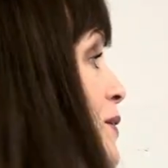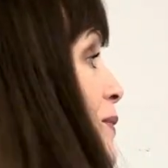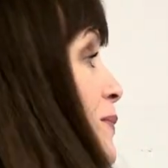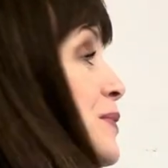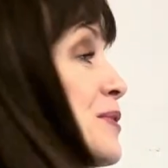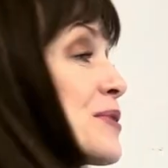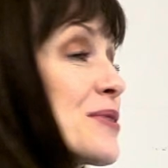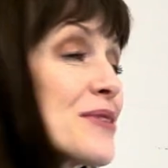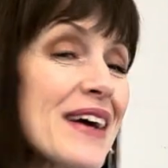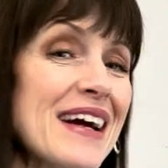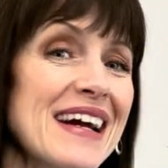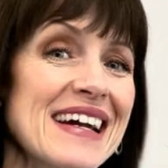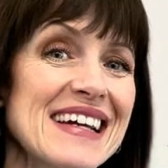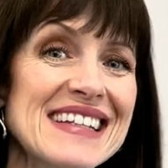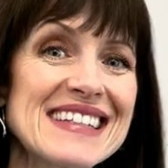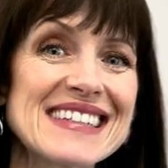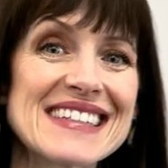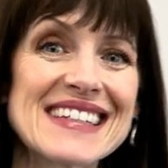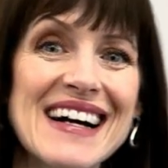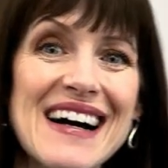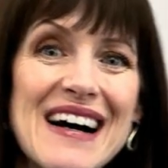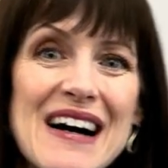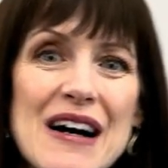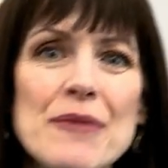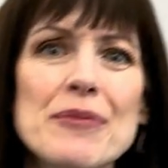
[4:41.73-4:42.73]
Well, great
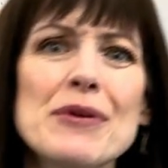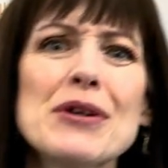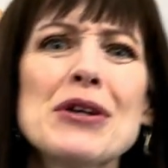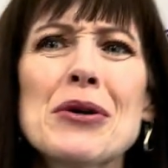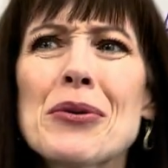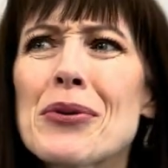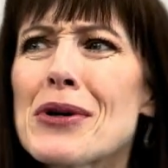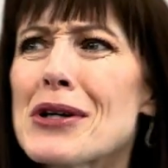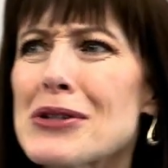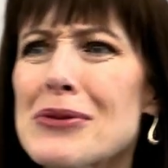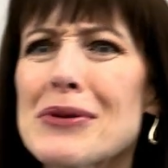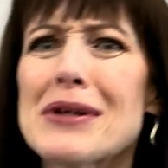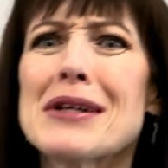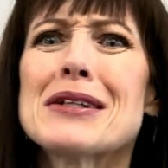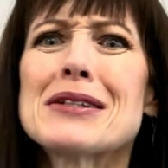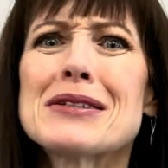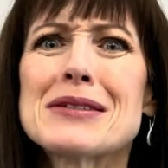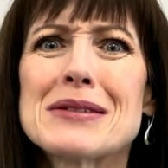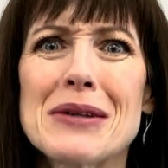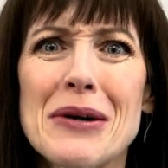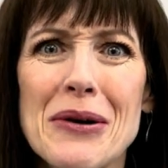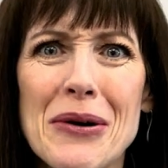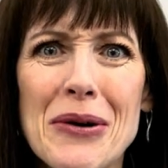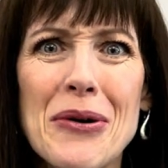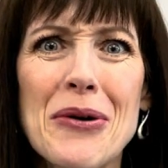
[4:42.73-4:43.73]
job. You are doing
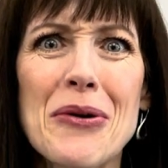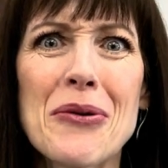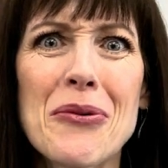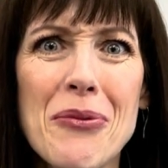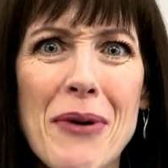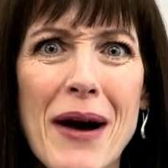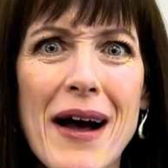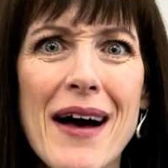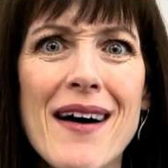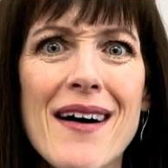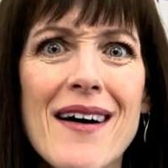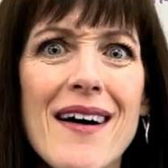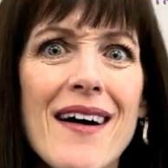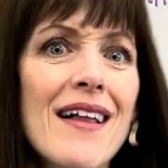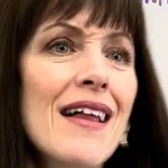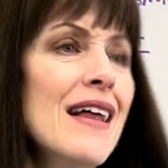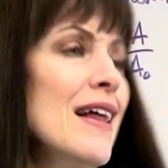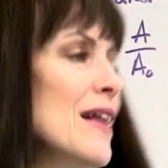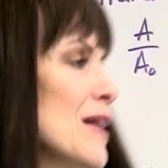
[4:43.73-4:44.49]
so well.